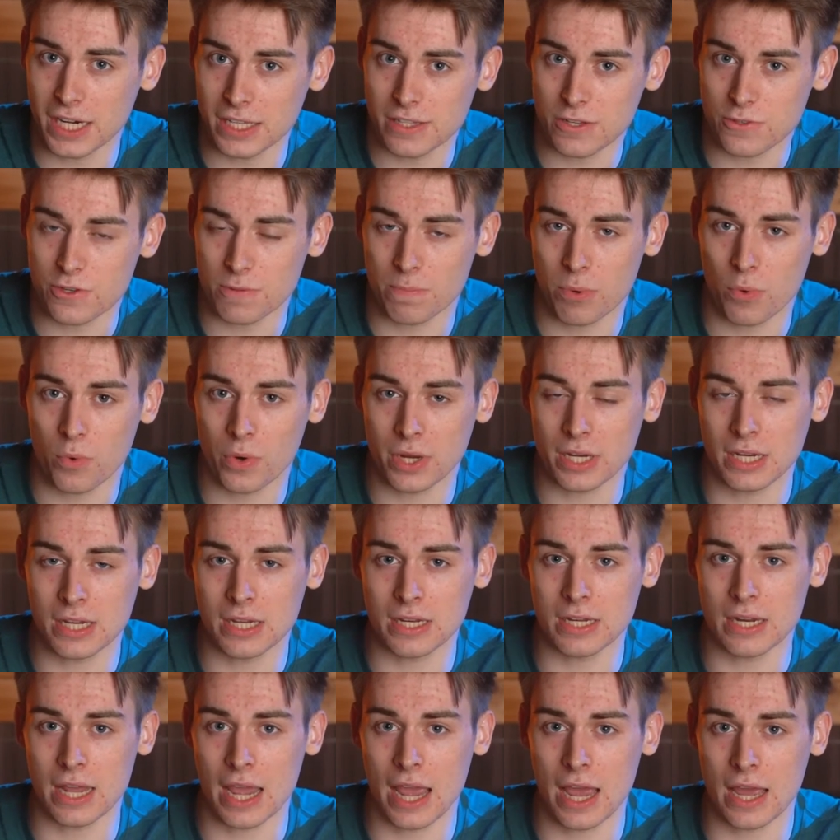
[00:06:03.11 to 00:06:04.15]
it
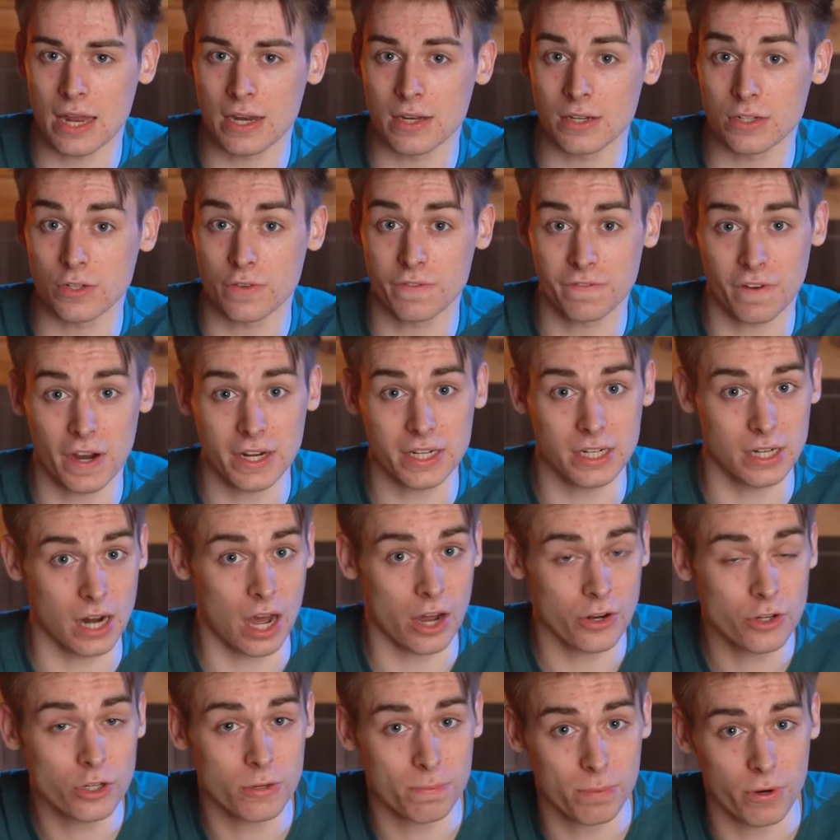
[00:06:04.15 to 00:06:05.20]
disappointing, and you find it
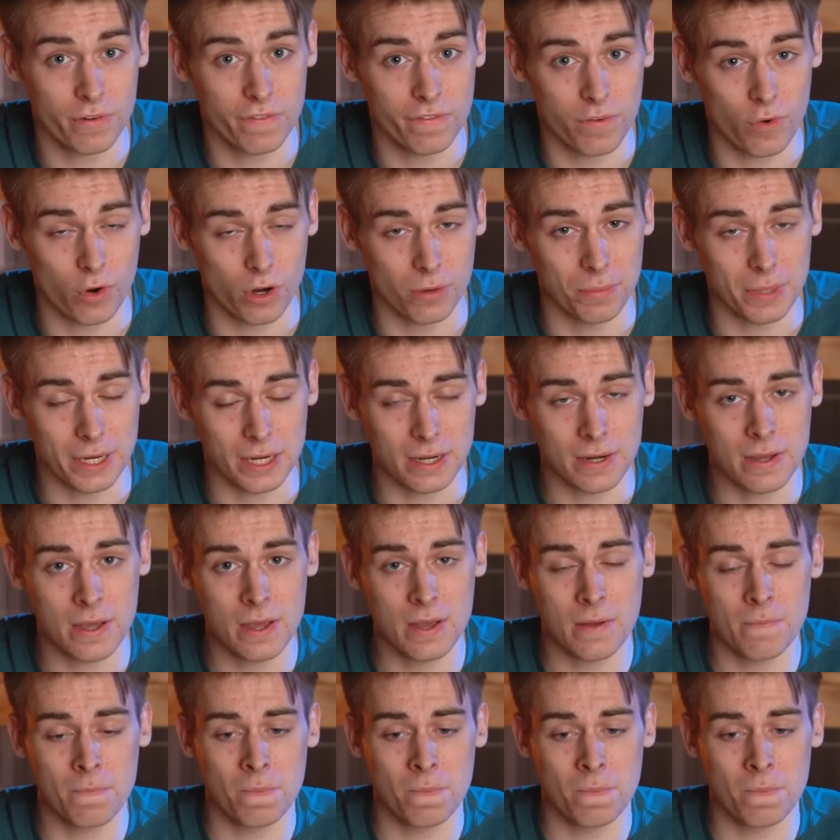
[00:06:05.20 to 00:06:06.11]
underperforming,